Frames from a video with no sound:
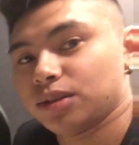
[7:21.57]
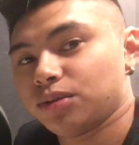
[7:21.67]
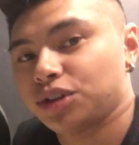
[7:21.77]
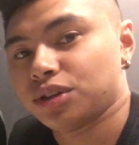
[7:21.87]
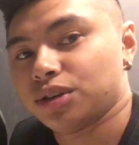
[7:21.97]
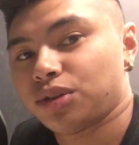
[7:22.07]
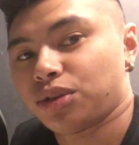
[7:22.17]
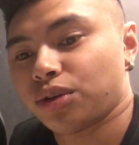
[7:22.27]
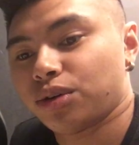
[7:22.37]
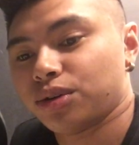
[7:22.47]
We should
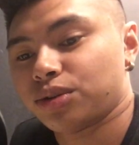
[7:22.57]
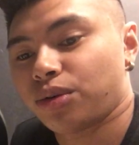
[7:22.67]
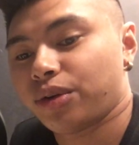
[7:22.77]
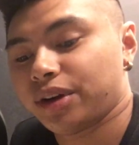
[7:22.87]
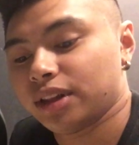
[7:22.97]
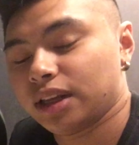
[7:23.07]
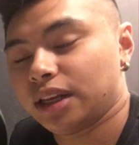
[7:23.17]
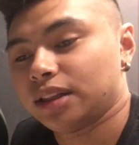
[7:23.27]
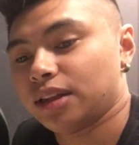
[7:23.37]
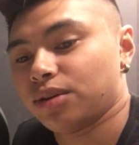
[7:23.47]
throw
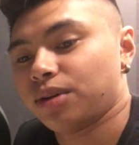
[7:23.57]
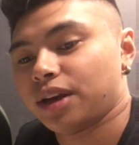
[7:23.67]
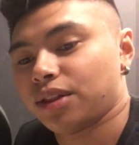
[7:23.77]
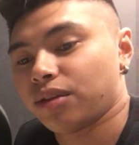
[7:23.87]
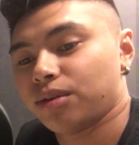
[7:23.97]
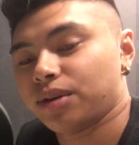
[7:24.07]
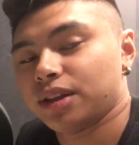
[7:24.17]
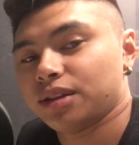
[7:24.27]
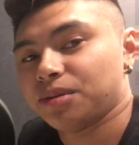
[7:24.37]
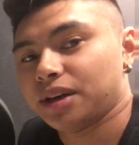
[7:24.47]
toilet away, throw
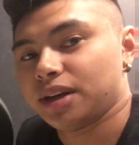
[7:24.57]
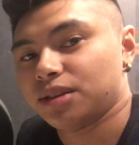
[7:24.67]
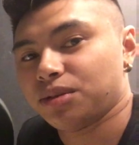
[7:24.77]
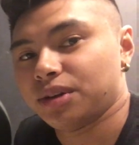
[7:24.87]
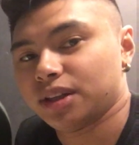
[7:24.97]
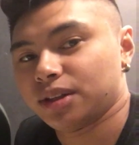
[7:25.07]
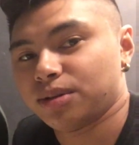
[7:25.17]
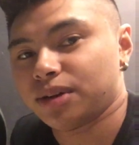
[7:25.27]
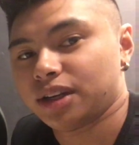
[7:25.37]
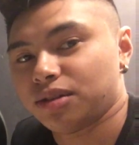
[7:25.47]
it away, toilet
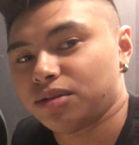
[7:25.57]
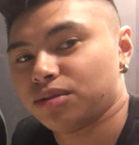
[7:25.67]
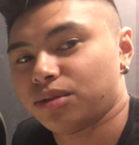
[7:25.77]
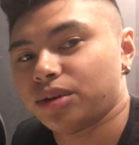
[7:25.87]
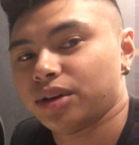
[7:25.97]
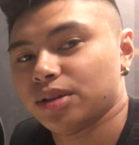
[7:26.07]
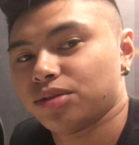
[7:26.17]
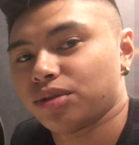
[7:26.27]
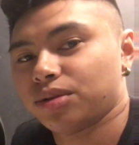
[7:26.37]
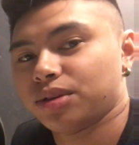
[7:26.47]
away,
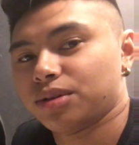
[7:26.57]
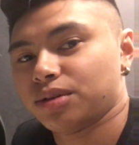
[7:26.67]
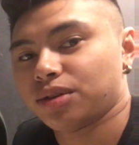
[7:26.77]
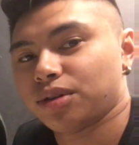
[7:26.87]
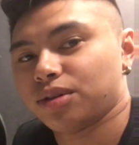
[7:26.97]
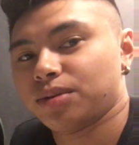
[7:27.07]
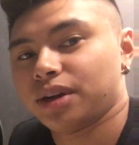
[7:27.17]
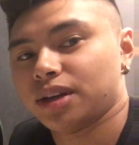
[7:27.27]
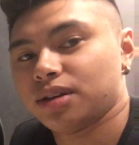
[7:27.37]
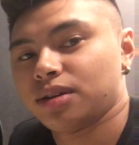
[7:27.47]
toilet, throw it
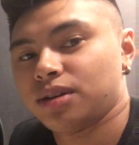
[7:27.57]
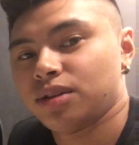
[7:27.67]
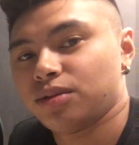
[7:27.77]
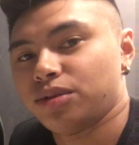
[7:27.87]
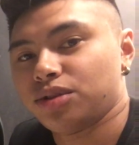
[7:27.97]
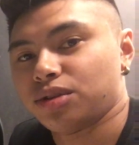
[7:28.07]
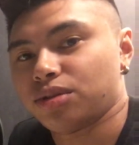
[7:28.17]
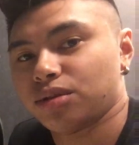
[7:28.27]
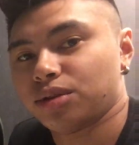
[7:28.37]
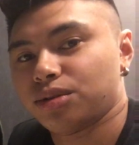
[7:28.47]
away. We should
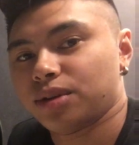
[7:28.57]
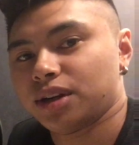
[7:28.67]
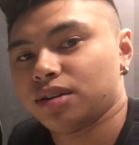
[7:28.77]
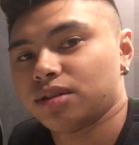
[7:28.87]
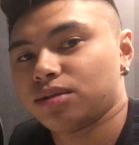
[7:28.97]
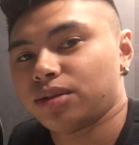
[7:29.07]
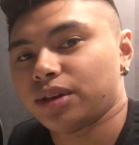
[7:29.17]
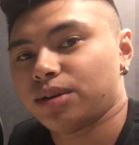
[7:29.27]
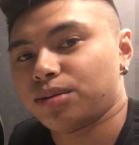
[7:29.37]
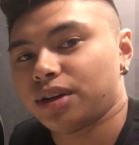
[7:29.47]
throw it away,
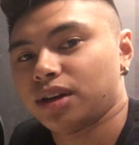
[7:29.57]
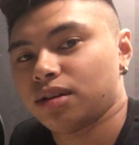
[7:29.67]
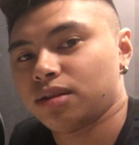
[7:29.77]
toilet away.